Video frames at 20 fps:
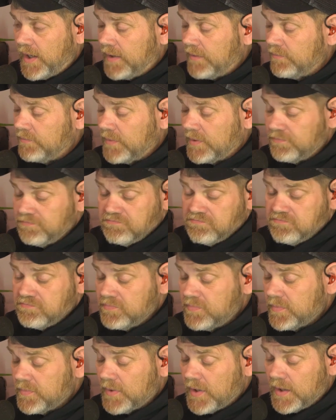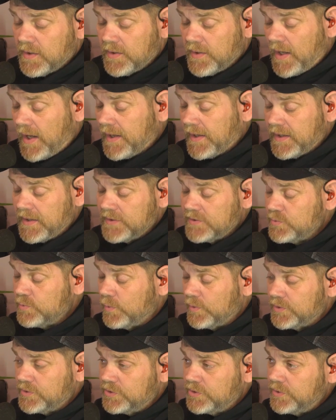have, I
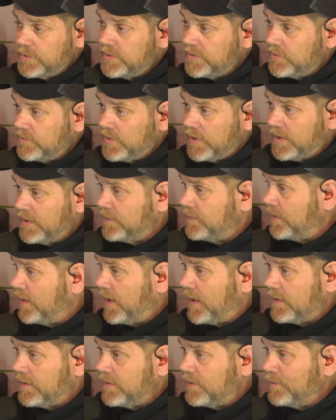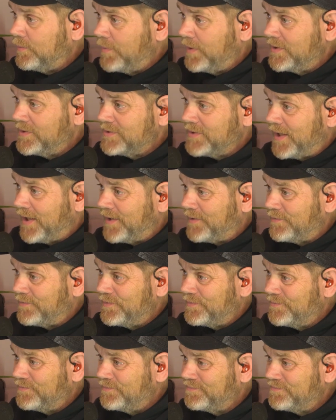guess, what you could say the ideal best
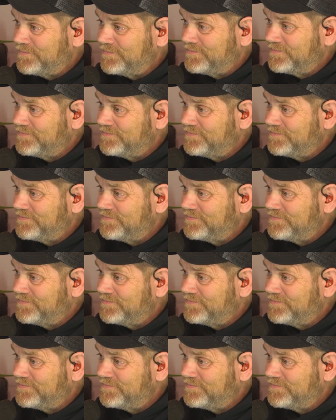life.